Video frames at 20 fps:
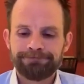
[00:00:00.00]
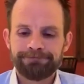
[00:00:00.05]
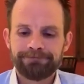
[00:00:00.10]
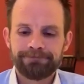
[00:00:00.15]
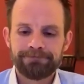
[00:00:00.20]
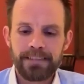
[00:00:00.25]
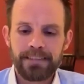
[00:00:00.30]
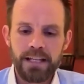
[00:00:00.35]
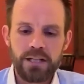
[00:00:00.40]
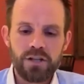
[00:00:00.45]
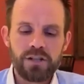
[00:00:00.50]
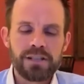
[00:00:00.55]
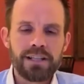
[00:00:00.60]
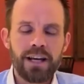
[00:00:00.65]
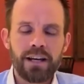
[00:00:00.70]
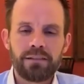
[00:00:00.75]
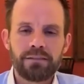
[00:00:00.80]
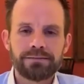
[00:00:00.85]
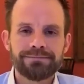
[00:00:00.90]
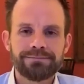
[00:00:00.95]
they just
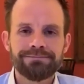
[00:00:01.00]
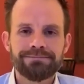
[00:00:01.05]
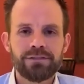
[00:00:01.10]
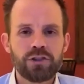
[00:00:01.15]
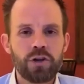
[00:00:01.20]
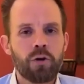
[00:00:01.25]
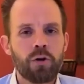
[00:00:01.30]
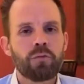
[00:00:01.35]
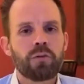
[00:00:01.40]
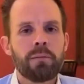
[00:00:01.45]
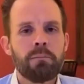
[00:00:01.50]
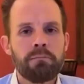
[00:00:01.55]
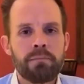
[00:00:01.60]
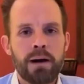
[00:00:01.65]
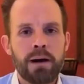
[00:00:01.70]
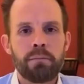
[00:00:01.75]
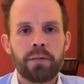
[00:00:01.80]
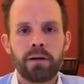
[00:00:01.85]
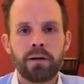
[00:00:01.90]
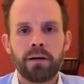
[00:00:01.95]
kind of don't
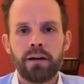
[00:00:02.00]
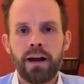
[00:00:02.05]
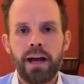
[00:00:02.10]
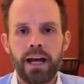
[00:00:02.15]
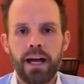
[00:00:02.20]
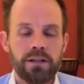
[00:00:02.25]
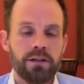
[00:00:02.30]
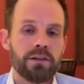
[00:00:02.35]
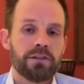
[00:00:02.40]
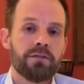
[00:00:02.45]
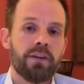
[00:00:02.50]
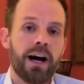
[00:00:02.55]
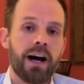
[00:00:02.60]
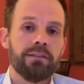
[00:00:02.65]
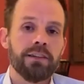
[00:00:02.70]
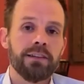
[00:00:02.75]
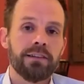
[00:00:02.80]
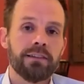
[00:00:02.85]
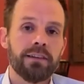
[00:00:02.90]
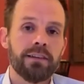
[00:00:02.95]
remember at years
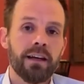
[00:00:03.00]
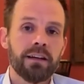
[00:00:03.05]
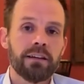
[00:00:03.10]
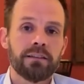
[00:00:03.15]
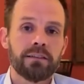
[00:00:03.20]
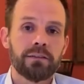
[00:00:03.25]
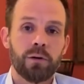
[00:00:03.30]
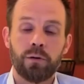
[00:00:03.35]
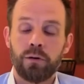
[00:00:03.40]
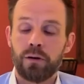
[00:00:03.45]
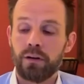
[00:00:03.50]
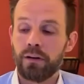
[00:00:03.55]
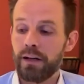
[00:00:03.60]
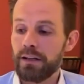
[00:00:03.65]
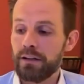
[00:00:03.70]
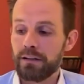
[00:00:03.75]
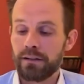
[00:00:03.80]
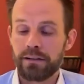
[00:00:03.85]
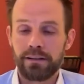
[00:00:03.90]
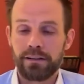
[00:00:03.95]
5 and 6 or at
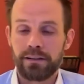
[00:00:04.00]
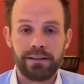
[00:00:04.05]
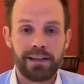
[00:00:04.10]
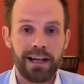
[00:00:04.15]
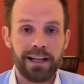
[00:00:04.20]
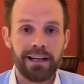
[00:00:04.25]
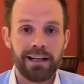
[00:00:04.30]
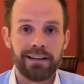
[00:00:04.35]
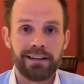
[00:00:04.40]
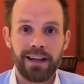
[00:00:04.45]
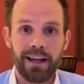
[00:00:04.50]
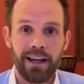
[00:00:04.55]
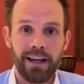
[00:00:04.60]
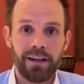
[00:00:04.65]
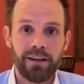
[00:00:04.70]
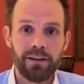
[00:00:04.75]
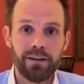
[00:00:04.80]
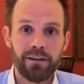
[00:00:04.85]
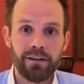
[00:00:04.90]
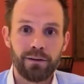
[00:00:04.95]
years 9 and
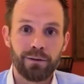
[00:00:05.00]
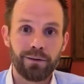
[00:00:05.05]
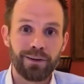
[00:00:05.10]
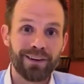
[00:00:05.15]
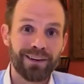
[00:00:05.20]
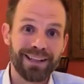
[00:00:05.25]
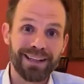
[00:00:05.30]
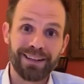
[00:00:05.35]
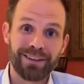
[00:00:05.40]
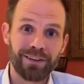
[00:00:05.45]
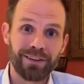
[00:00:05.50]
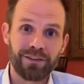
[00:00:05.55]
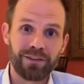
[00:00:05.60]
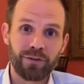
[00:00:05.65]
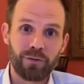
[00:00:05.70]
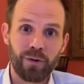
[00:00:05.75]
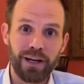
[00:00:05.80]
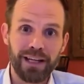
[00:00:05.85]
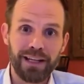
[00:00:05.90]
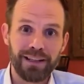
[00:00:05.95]
10 or at years
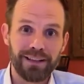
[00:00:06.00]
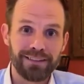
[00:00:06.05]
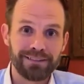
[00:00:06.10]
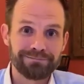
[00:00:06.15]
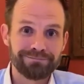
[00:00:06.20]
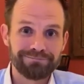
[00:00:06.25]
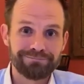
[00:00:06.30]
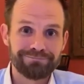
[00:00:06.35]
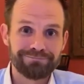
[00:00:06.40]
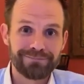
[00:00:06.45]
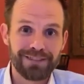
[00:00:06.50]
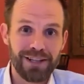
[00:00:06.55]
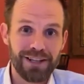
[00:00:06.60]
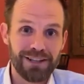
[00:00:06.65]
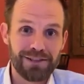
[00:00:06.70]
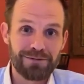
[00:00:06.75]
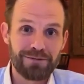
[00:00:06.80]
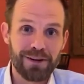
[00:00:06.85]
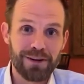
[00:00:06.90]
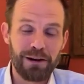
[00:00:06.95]
20 and
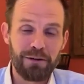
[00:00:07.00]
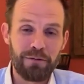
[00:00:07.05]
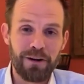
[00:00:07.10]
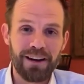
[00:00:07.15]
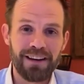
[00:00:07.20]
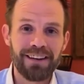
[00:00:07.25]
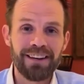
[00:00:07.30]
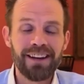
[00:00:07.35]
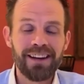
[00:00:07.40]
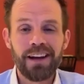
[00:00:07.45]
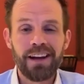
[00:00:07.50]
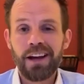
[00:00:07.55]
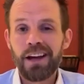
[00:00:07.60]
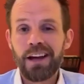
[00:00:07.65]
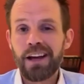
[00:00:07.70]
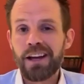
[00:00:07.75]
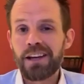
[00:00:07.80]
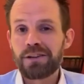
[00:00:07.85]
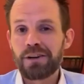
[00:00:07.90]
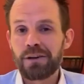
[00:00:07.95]
21
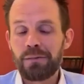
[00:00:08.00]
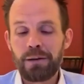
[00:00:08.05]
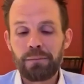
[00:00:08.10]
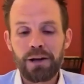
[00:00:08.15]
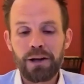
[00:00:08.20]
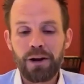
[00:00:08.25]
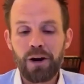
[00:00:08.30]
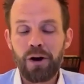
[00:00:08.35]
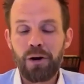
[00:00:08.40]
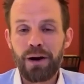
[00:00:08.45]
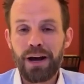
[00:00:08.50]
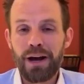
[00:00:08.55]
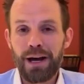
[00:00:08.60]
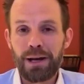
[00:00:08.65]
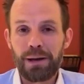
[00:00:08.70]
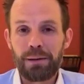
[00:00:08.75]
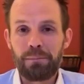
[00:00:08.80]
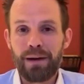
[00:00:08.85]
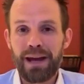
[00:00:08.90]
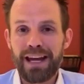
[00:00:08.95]
to remember to go ahead
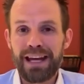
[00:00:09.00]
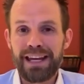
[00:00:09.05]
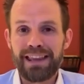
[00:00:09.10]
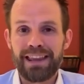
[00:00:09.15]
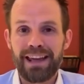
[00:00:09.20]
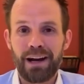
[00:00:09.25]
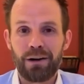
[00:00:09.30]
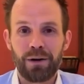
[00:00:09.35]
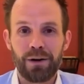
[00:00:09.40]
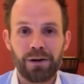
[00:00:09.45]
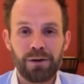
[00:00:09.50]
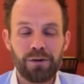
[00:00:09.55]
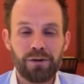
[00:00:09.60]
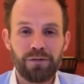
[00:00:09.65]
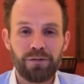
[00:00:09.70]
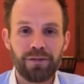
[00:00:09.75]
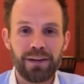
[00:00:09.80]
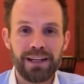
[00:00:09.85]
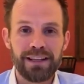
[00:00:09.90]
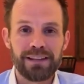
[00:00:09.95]
and pay that renewal
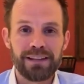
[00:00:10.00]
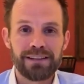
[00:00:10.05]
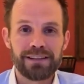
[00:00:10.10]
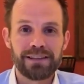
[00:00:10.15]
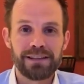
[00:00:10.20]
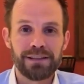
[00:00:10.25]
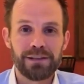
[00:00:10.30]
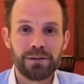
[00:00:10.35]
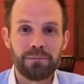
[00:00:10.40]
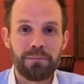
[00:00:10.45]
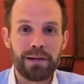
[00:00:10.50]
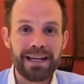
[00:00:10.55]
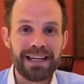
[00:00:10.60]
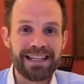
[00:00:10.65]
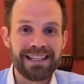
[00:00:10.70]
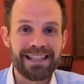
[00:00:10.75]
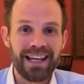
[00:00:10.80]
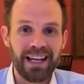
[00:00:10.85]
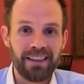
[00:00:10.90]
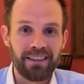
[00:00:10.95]
fee to
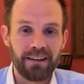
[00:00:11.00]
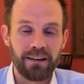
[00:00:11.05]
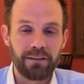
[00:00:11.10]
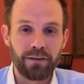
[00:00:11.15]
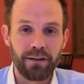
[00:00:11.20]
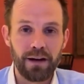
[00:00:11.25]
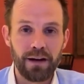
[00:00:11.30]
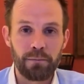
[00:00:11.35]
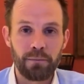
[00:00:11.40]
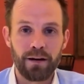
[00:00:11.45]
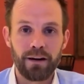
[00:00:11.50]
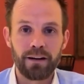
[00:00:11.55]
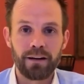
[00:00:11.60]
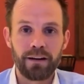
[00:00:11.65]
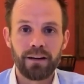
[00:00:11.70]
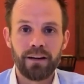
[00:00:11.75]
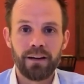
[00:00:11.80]
maintain their trademark.